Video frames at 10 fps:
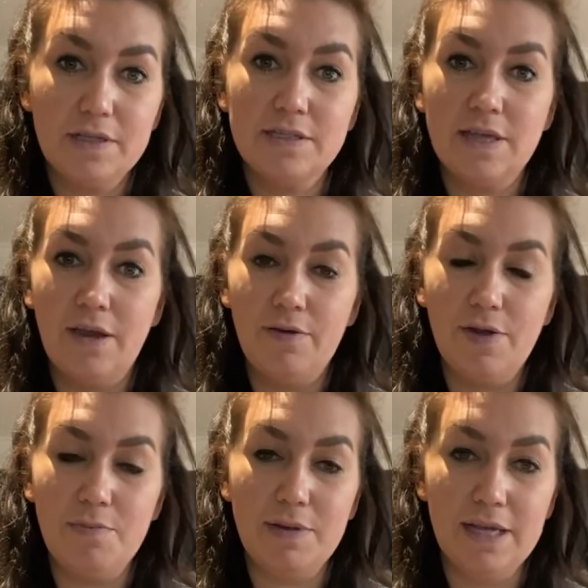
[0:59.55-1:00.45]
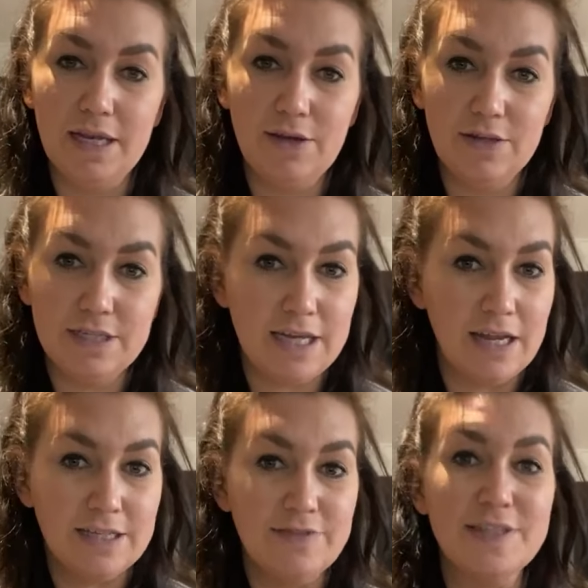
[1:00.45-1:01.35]
So completely
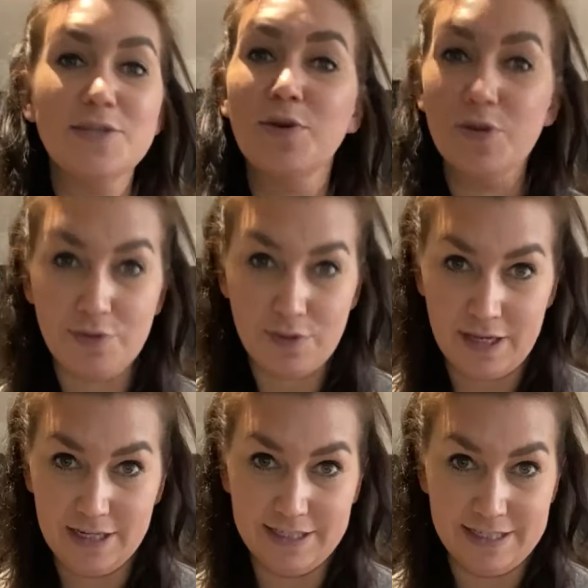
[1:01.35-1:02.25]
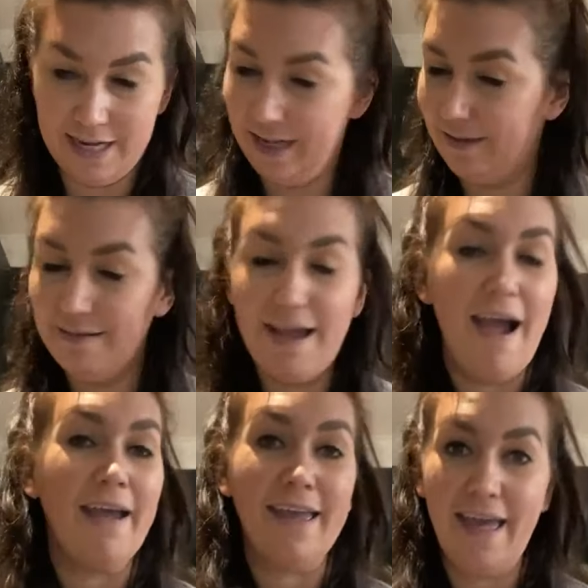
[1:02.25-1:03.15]
understand if it's not your thing today.
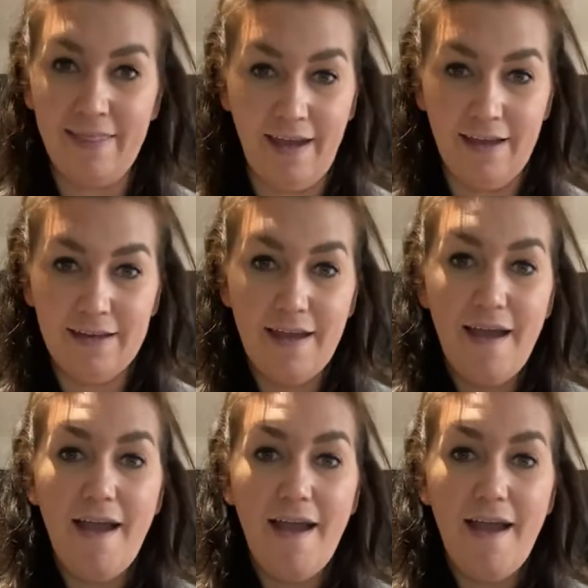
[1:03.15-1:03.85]
I get that.